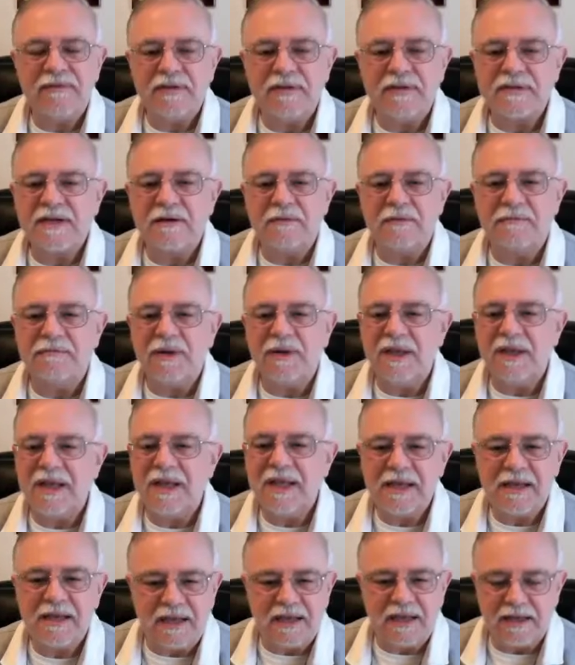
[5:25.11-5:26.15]
it's
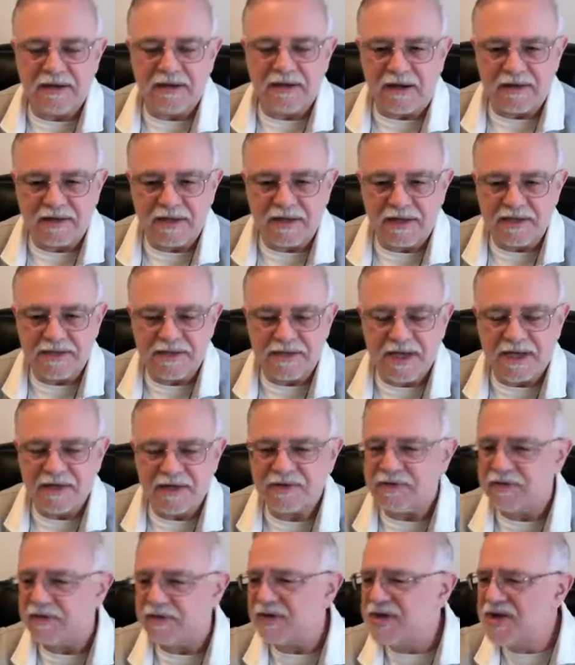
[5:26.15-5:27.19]
completely non-consensual.